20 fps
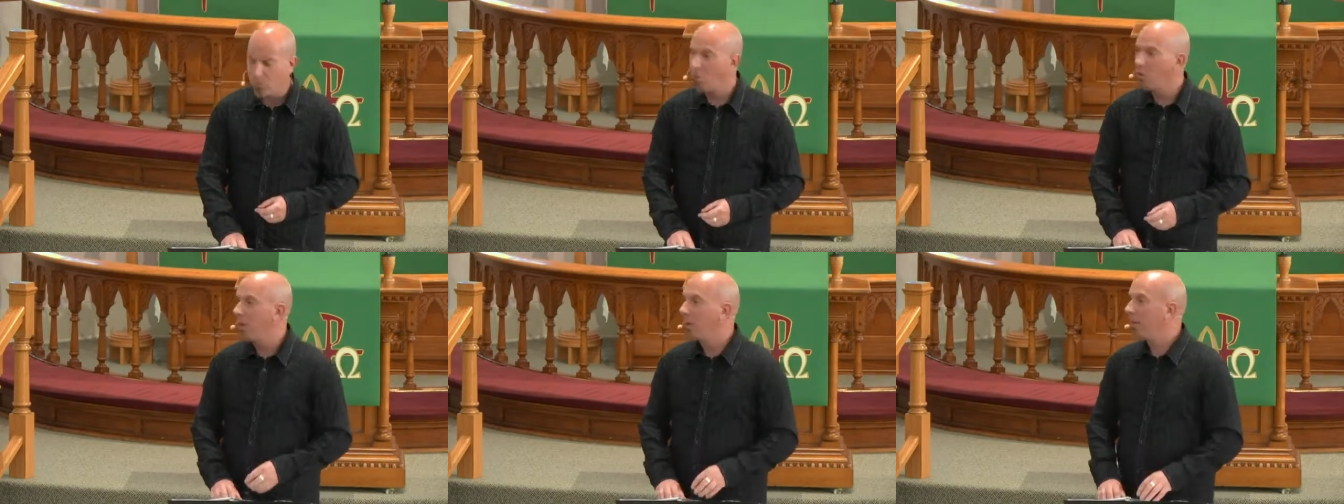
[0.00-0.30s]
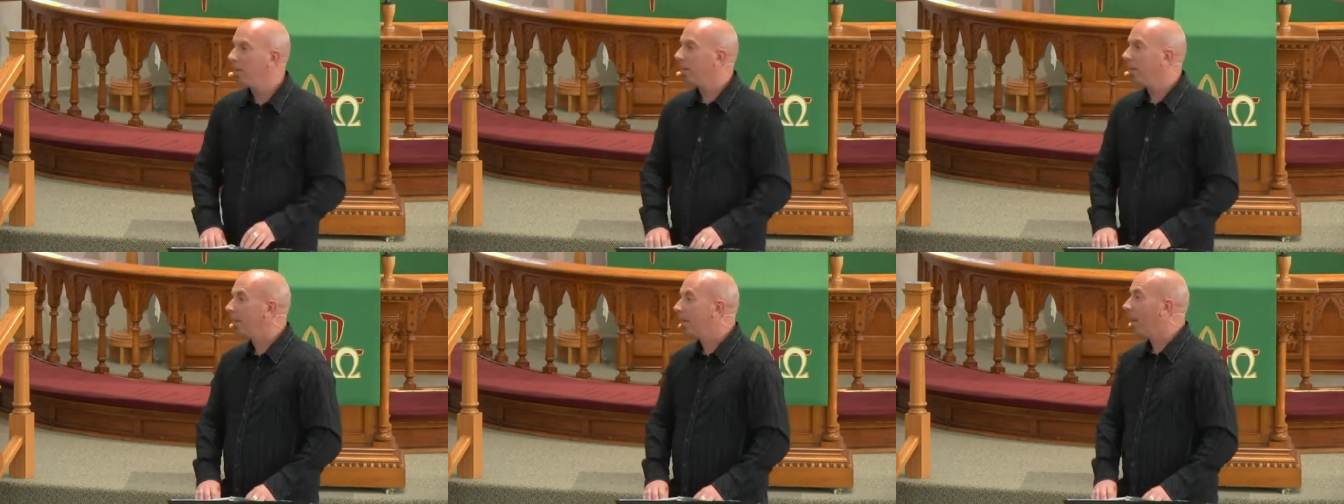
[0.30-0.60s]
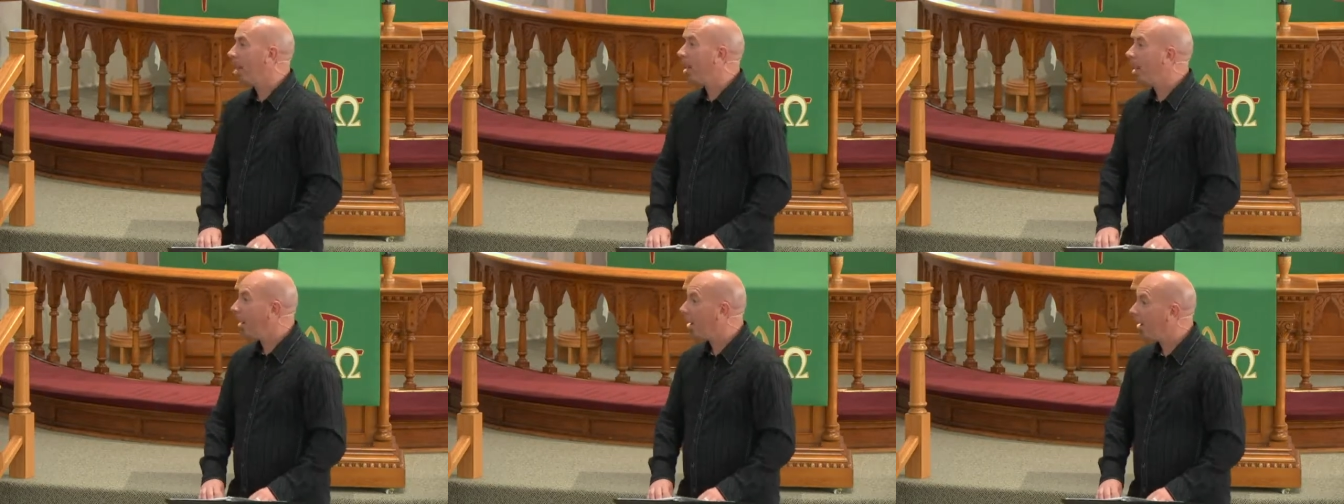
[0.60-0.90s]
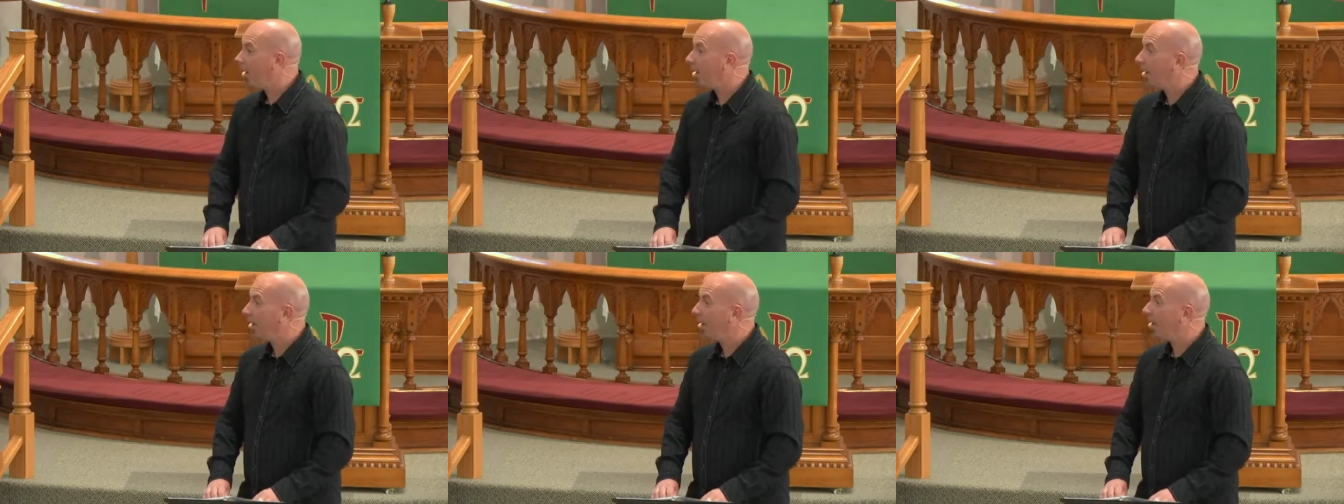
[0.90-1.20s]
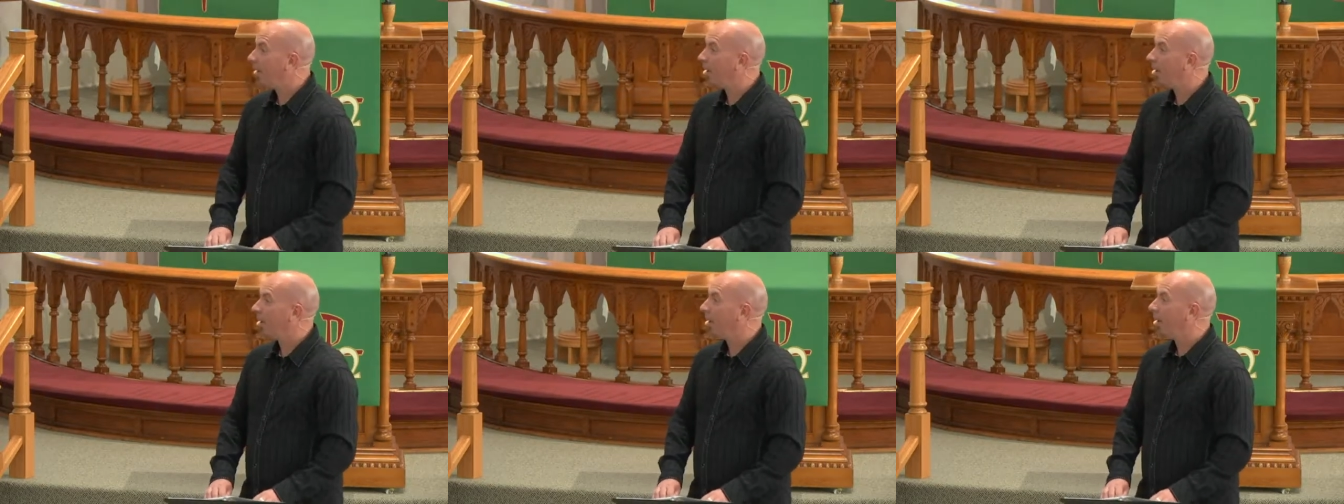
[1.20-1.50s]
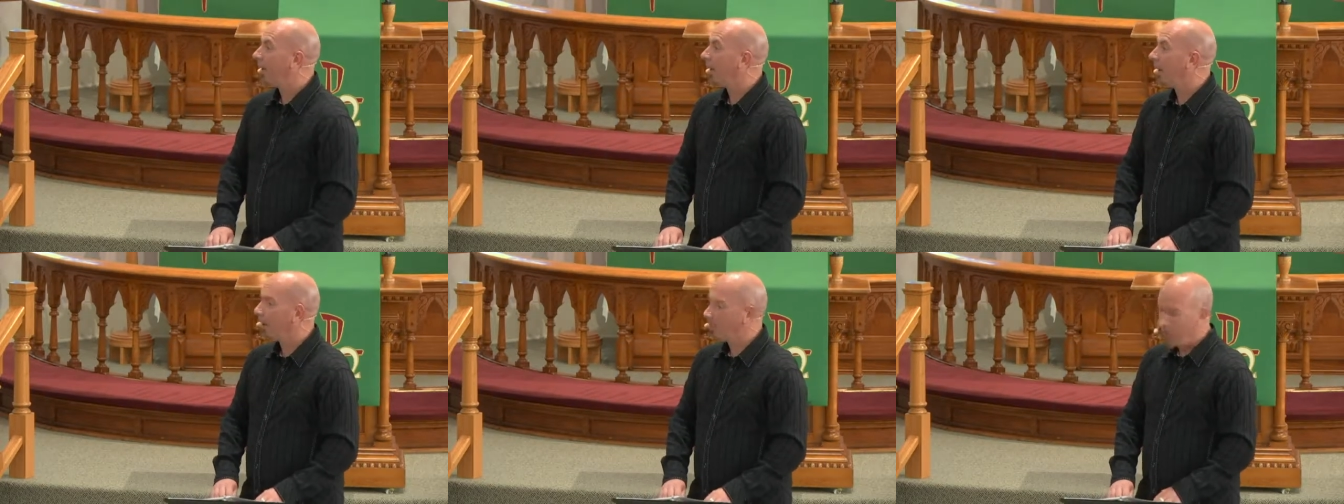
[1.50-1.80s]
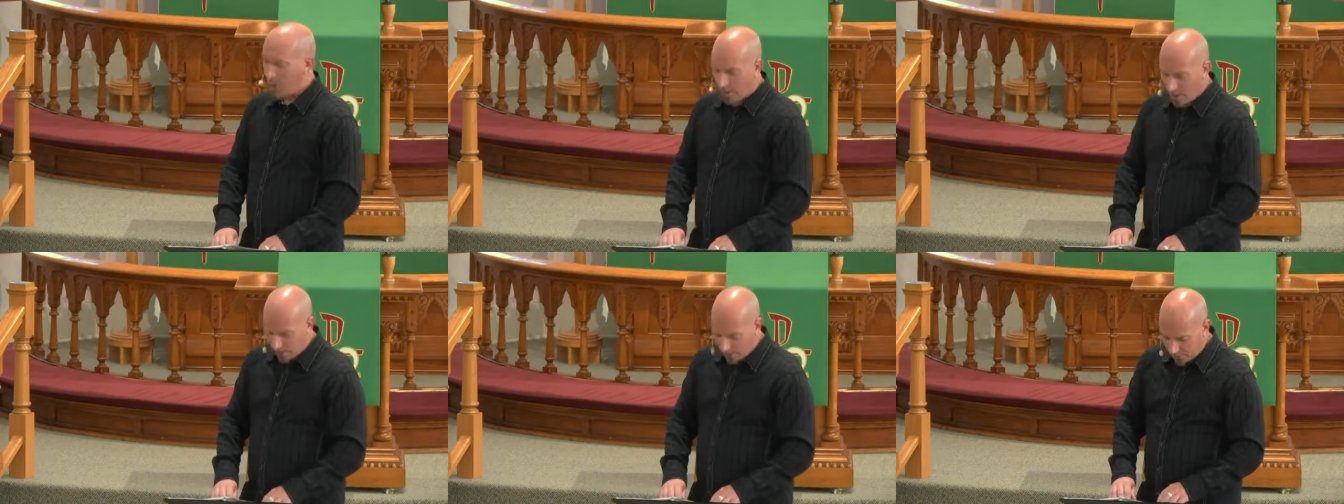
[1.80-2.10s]
one that I am
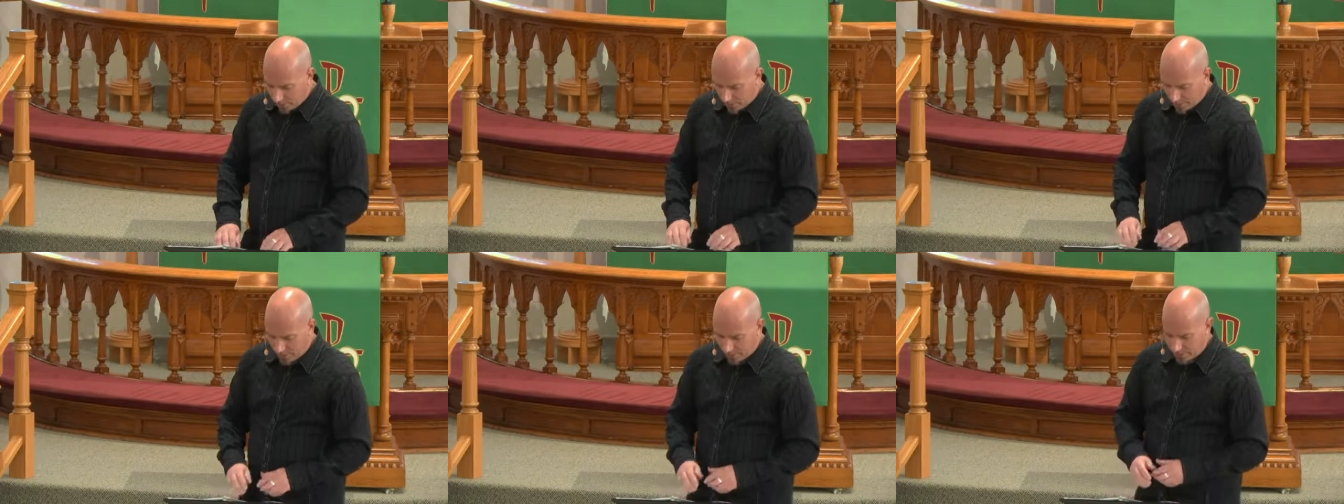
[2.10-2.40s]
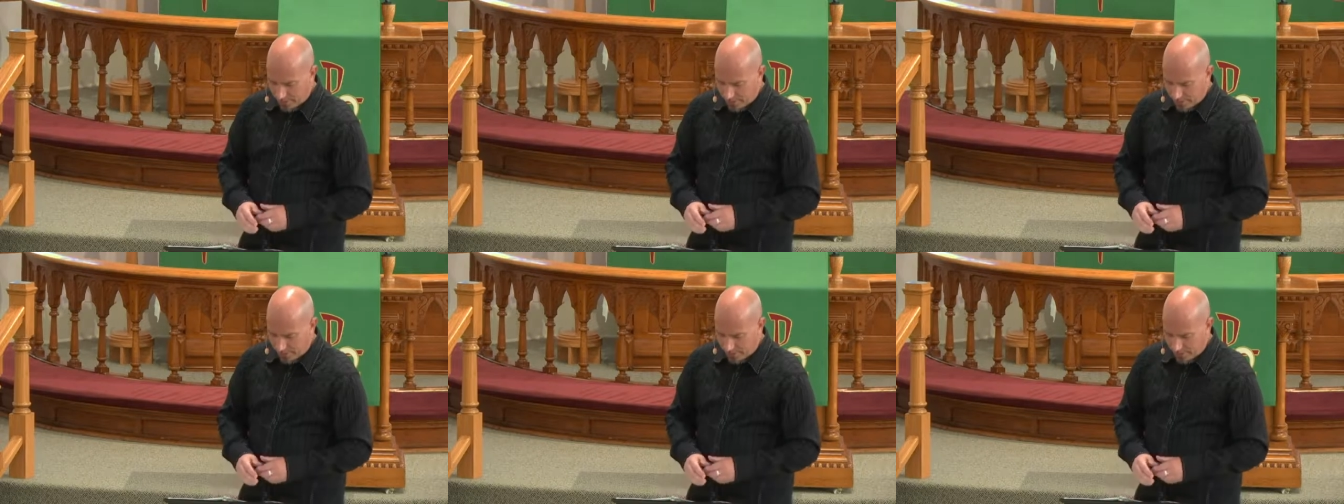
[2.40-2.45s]
honored